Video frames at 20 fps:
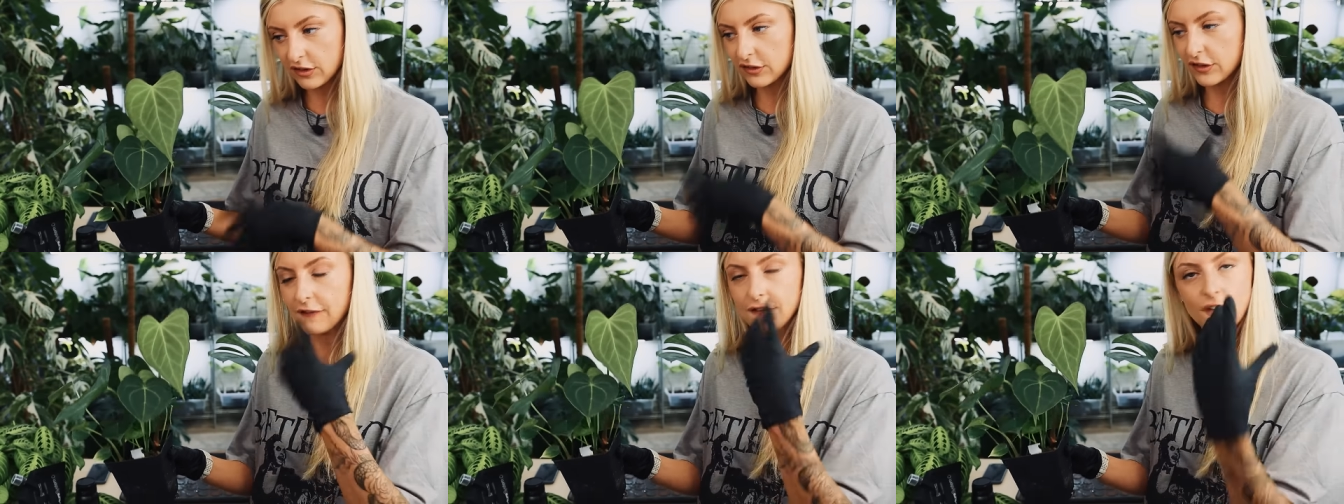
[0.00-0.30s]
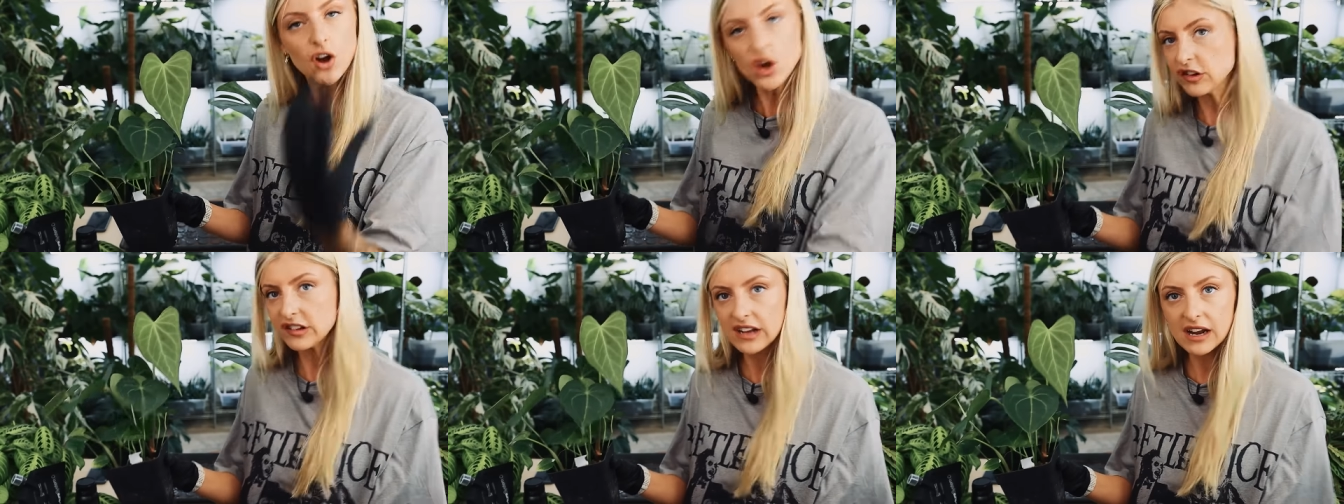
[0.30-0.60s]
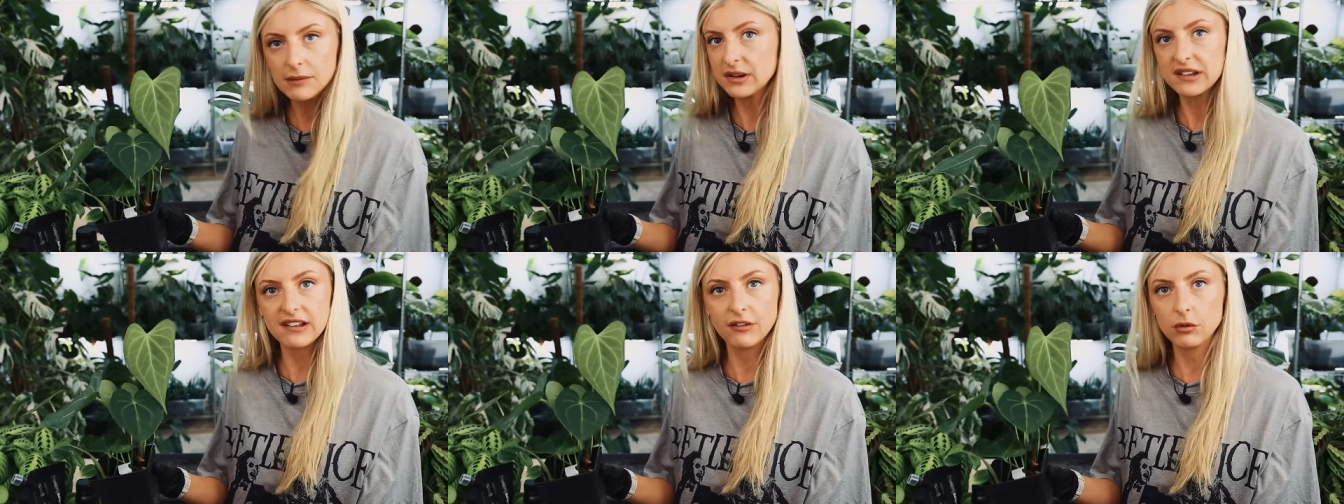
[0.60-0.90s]
So it's the first
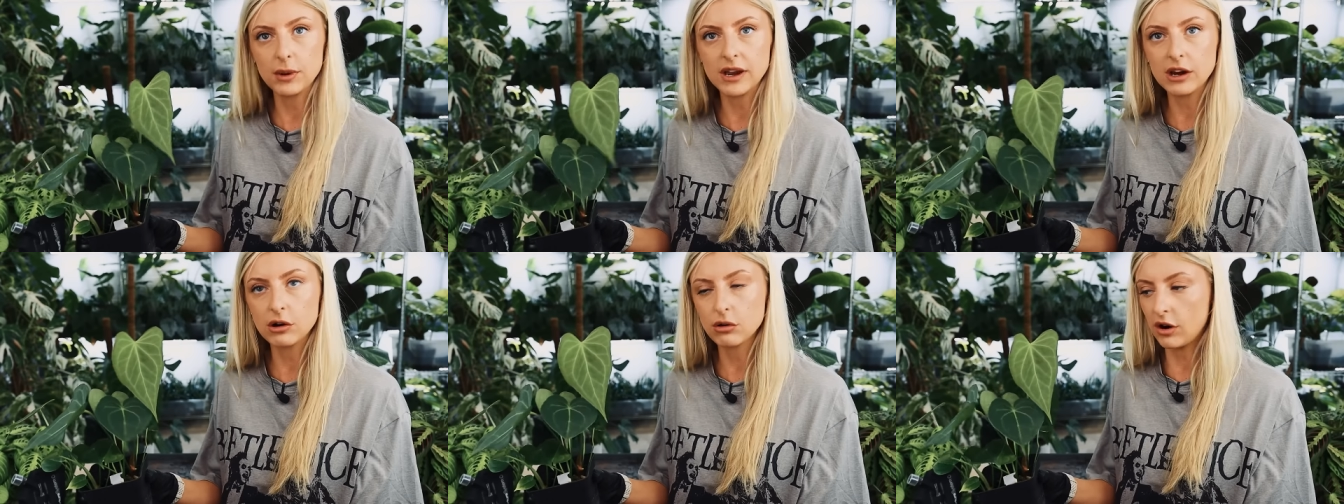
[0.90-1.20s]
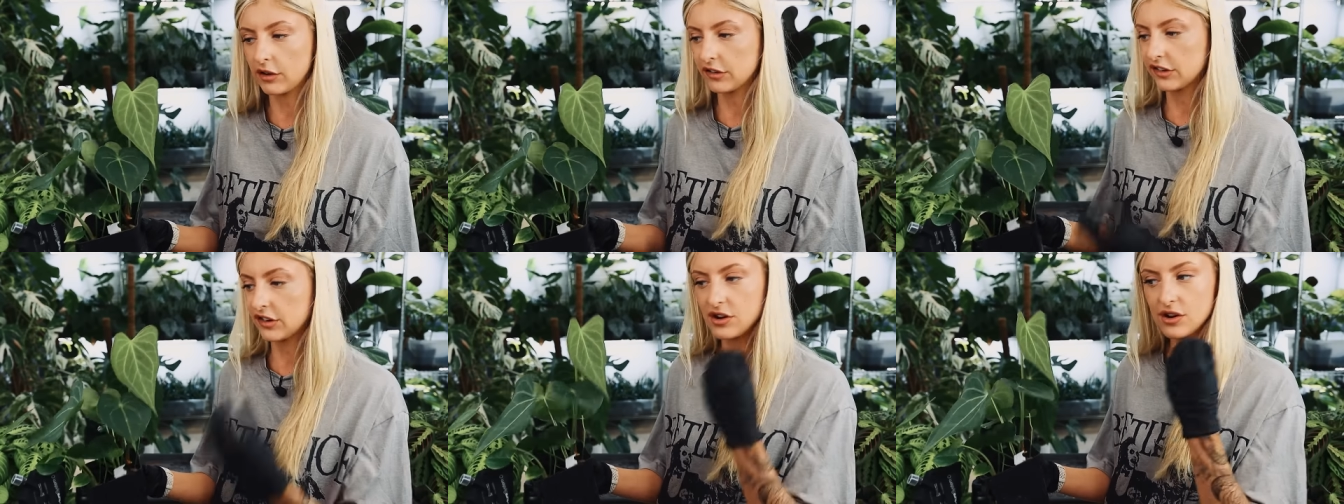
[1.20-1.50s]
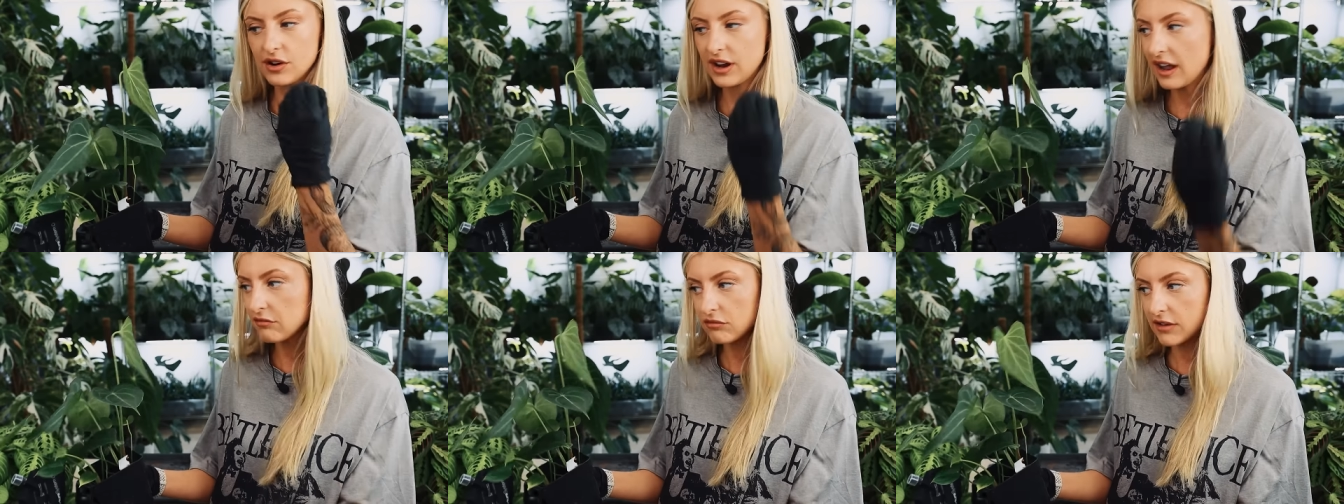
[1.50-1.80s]
time it's ever been crossed. So
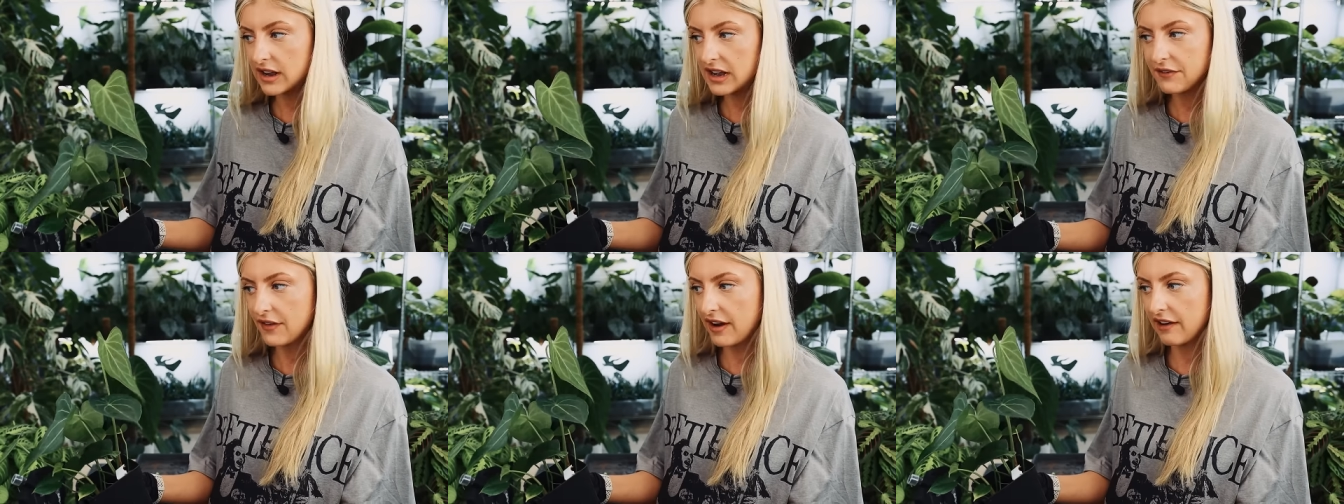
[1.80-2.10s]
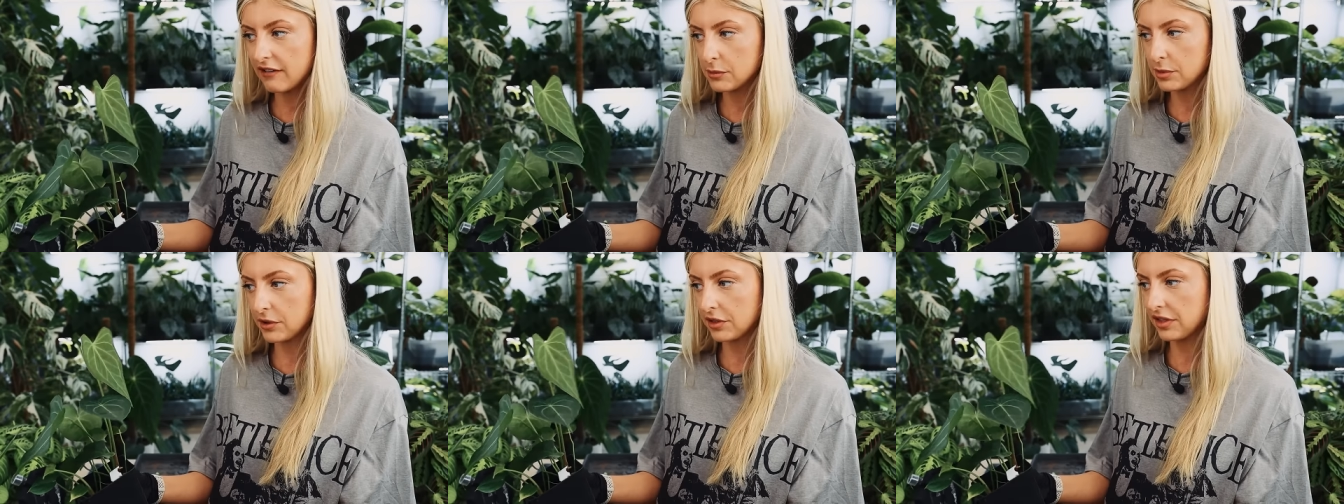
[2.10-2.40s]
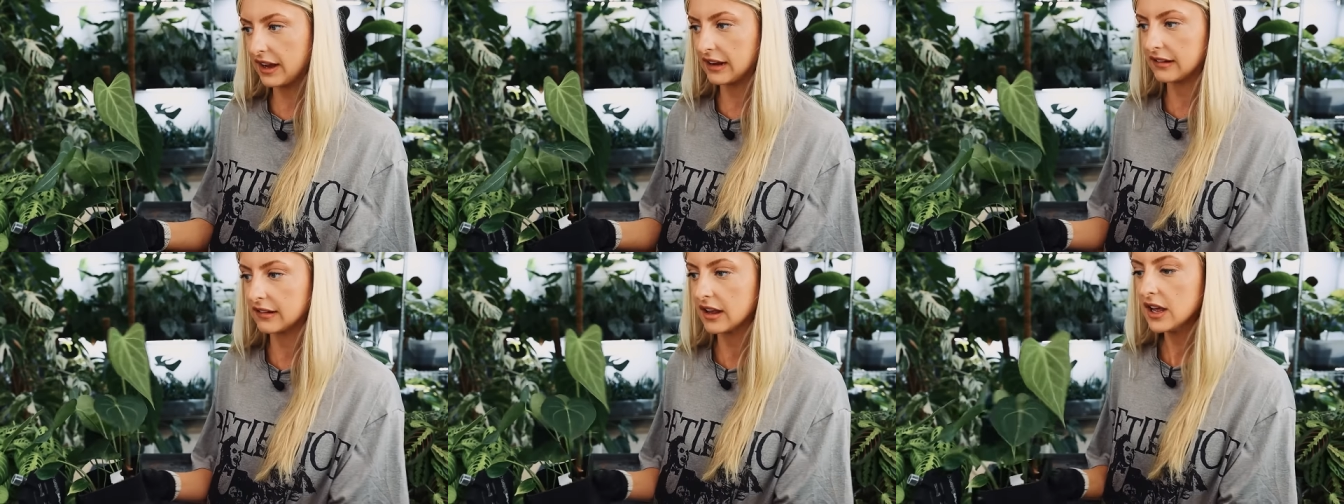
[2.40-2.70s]
you get really variable
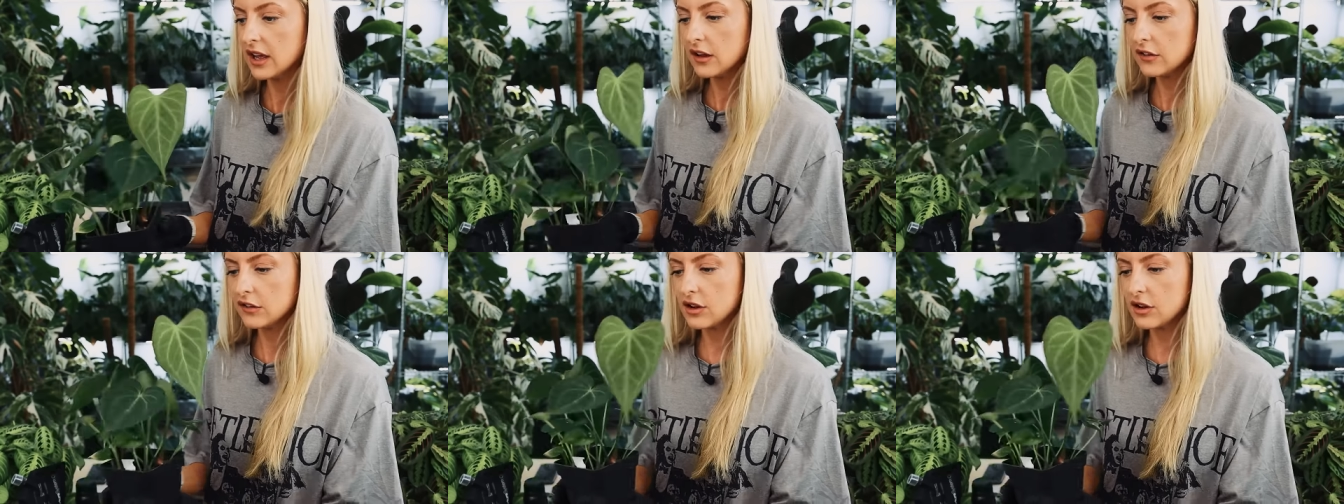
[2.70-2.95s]
things.